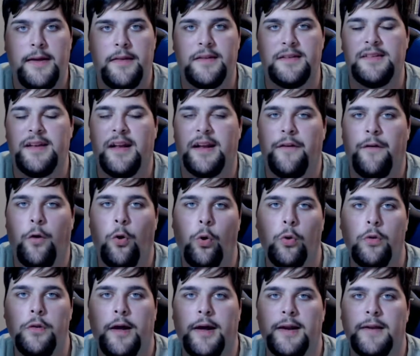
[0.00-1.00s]
There's not a
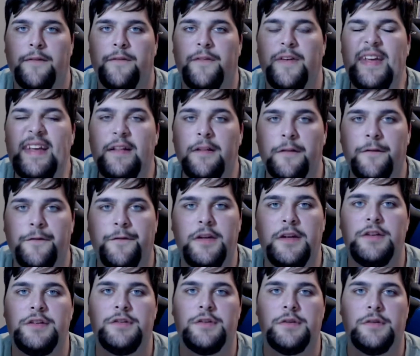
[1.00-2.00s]
whole lot of hill
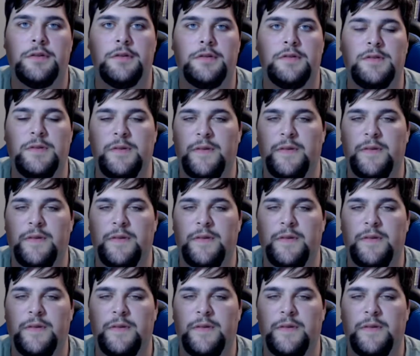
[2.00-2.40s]
features